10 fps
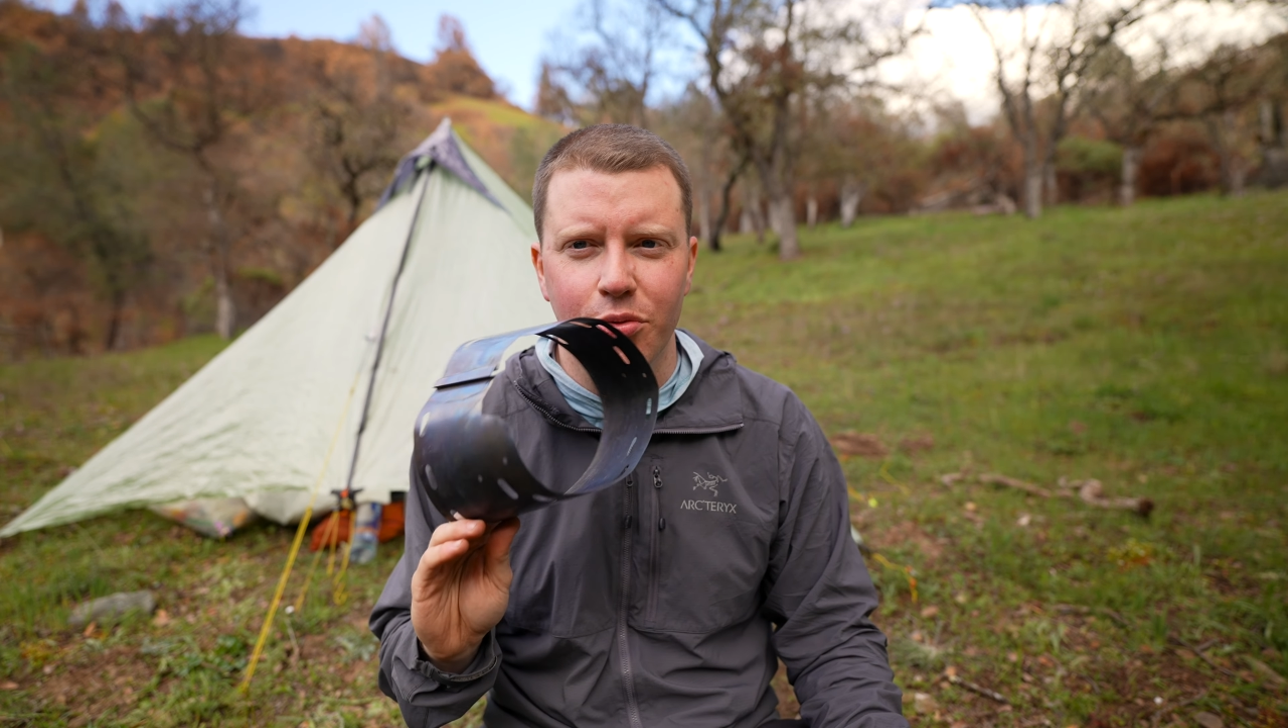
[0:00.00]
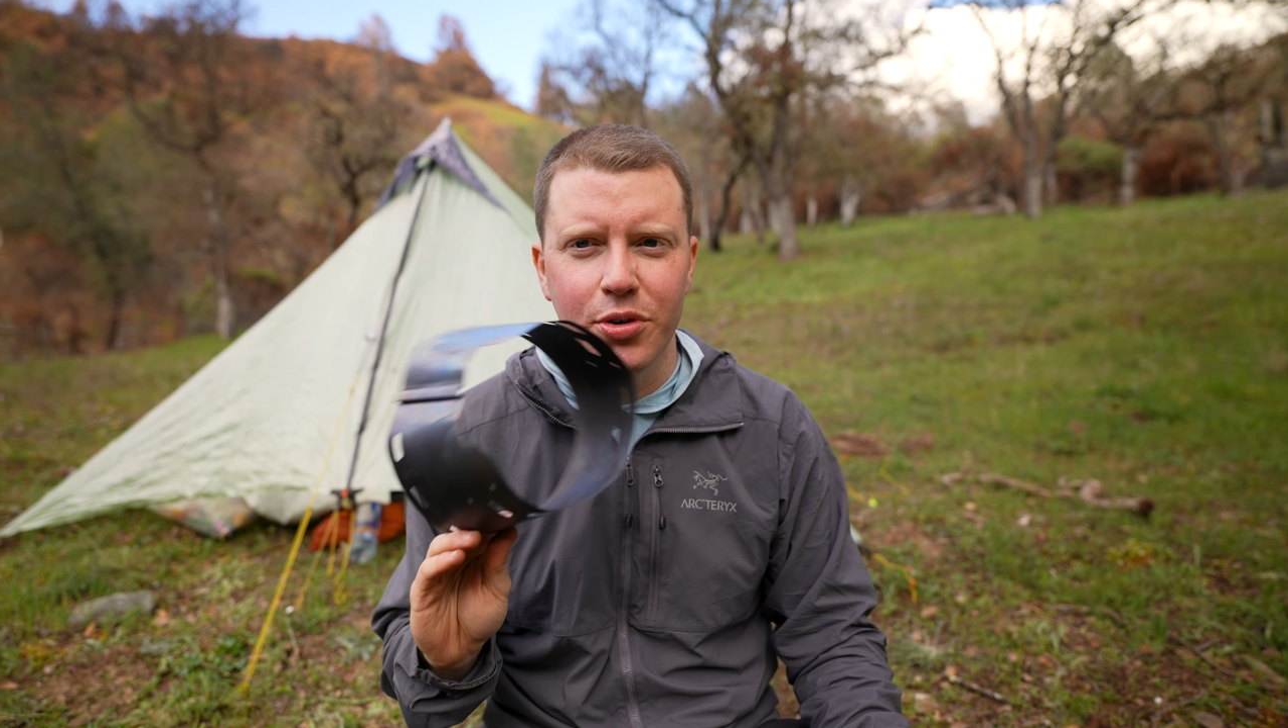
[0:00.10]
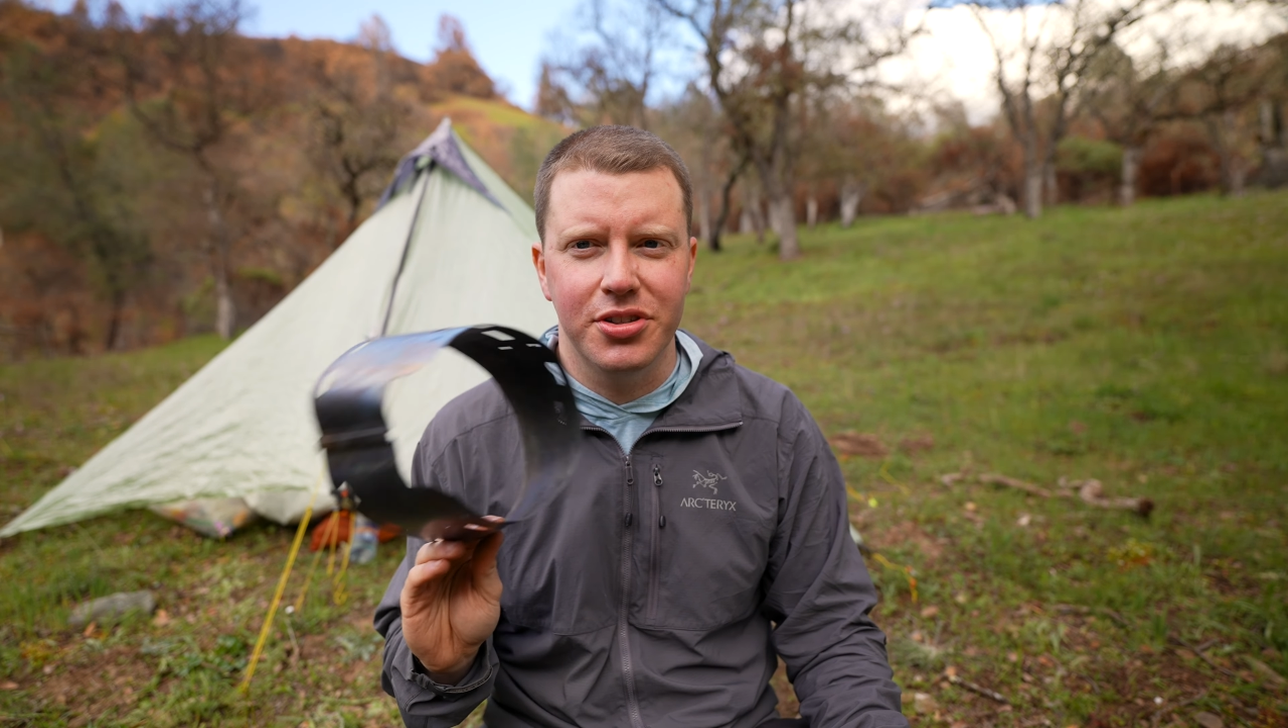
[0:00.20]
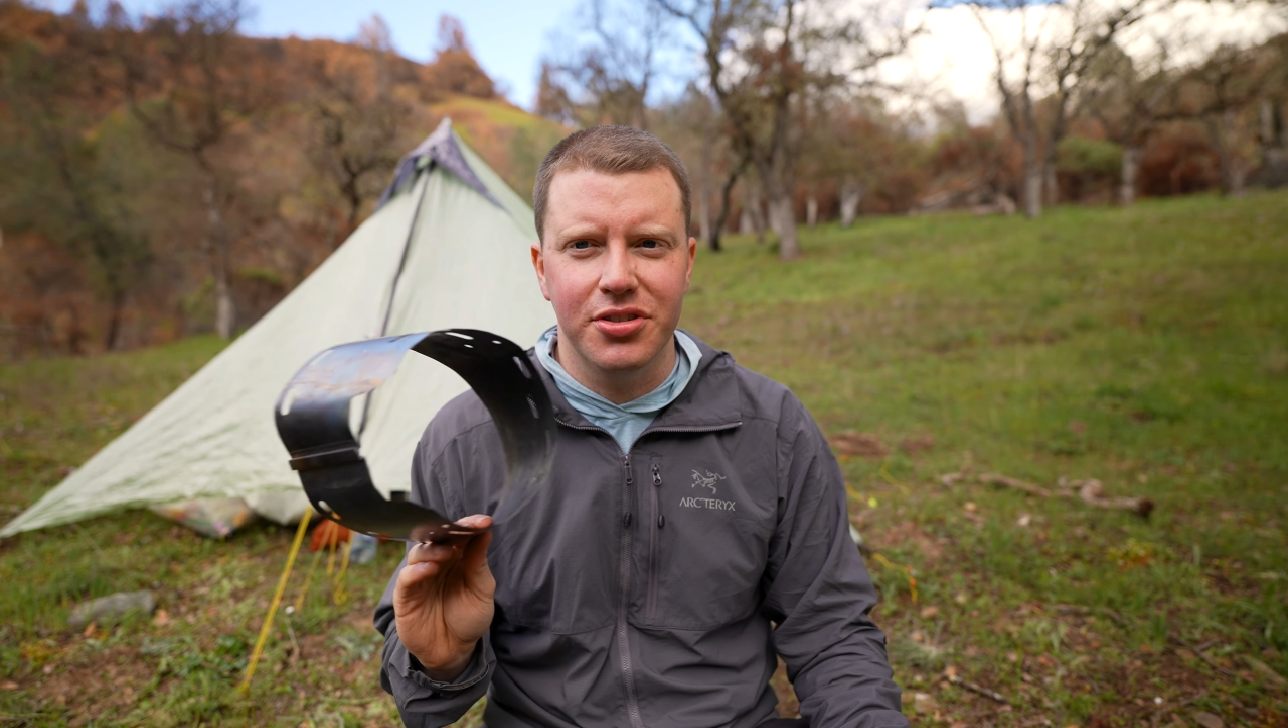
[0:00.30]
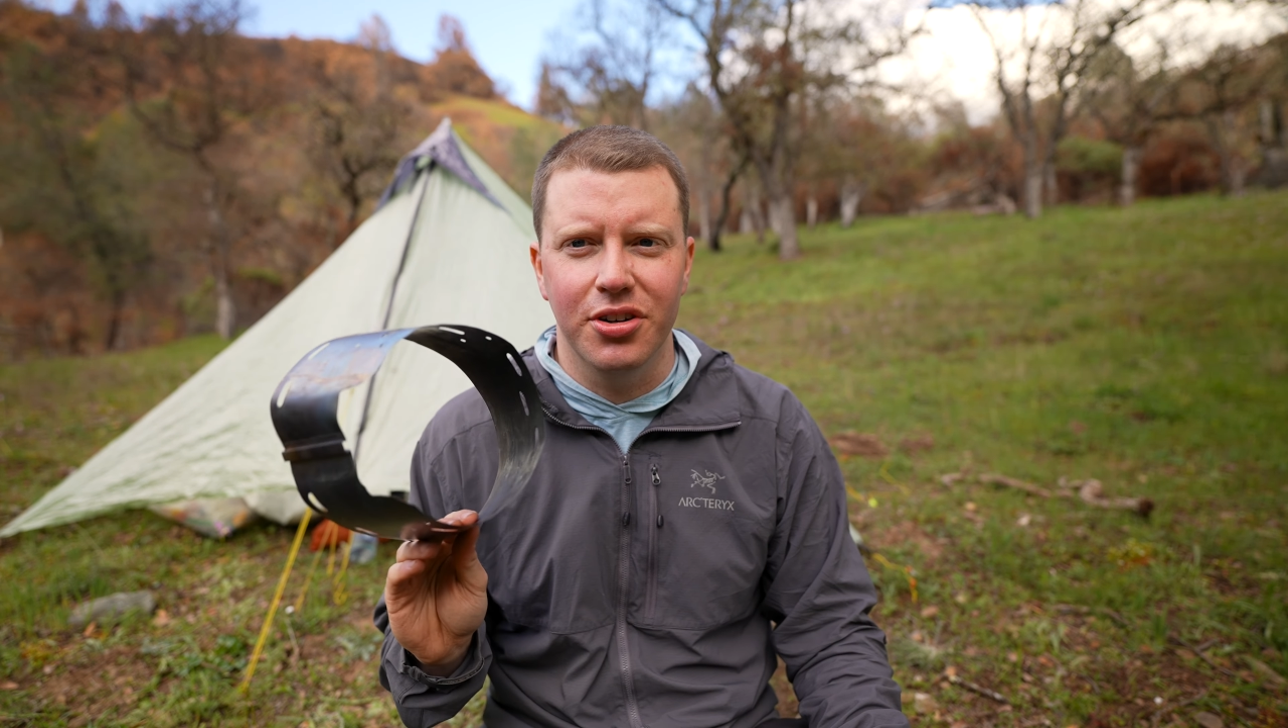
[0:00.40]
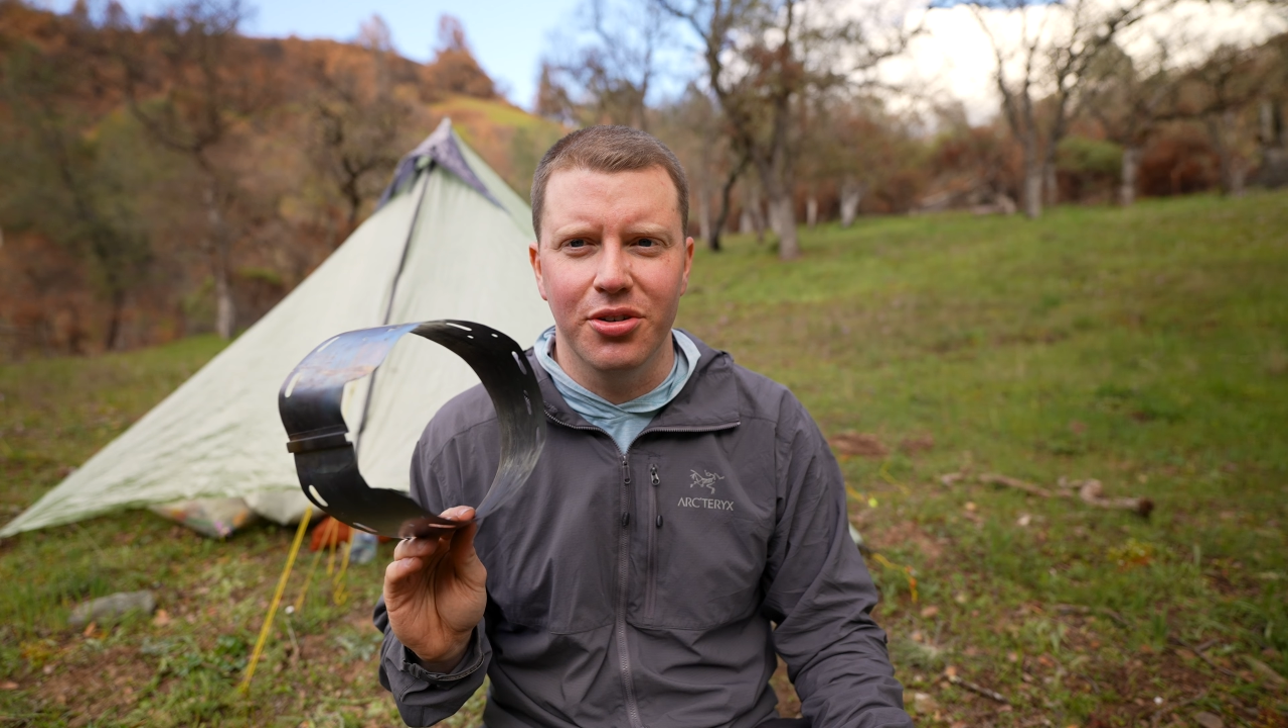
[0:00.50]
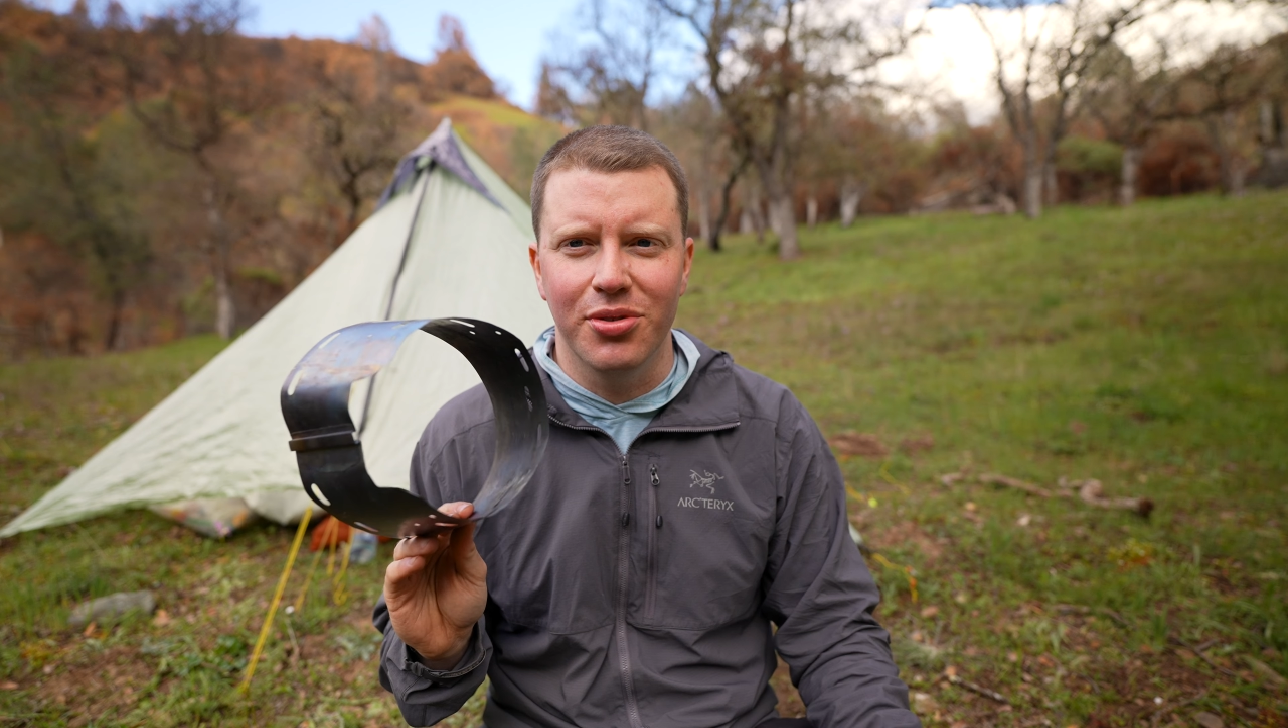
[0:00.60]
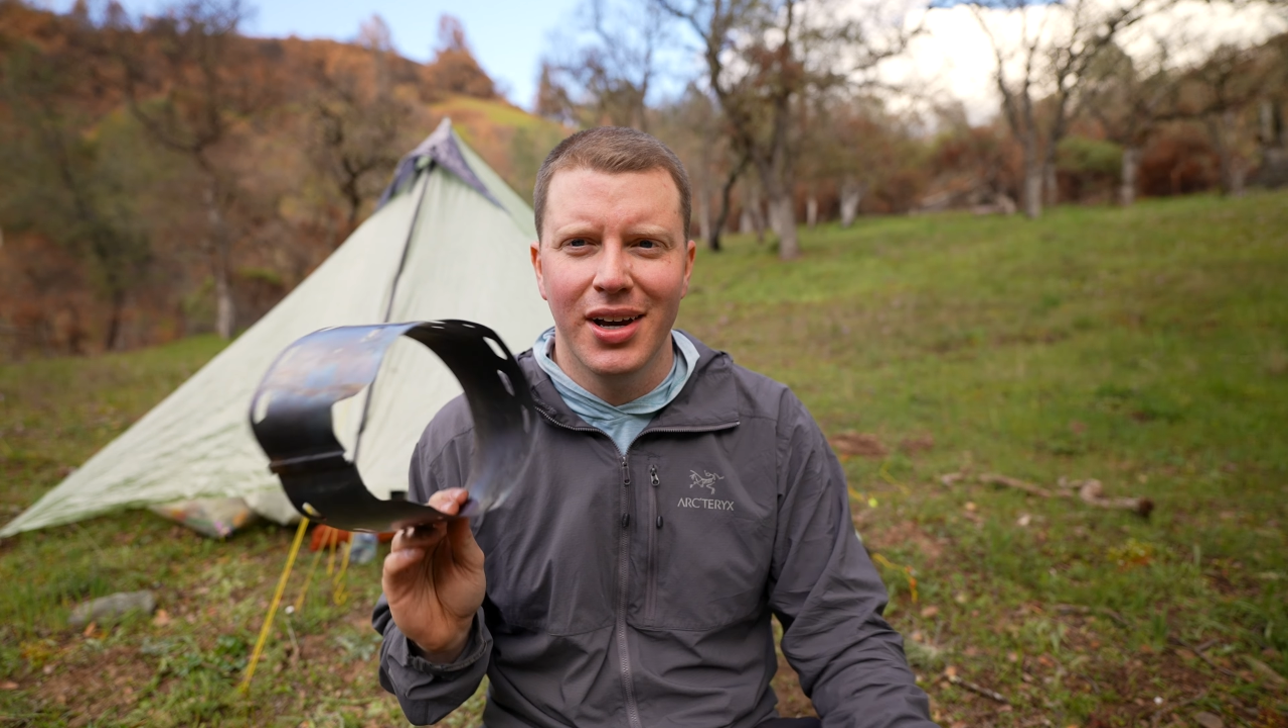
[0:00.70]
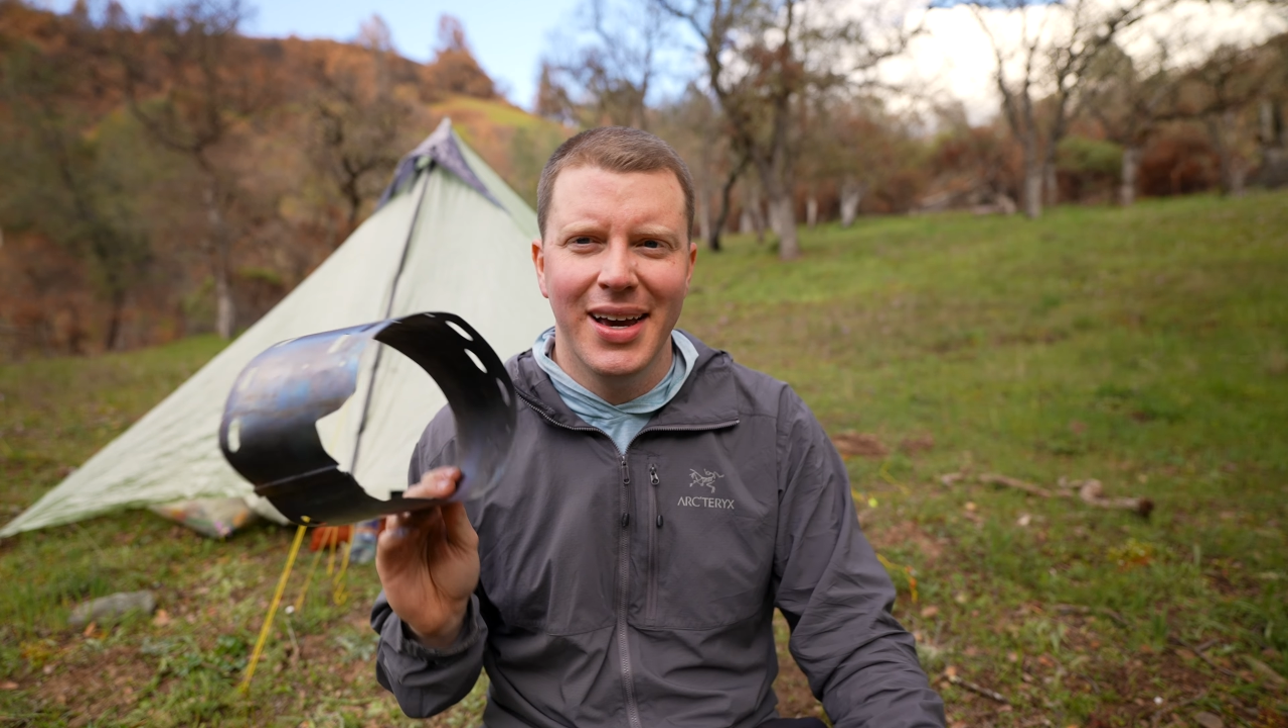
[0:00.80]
wood stove.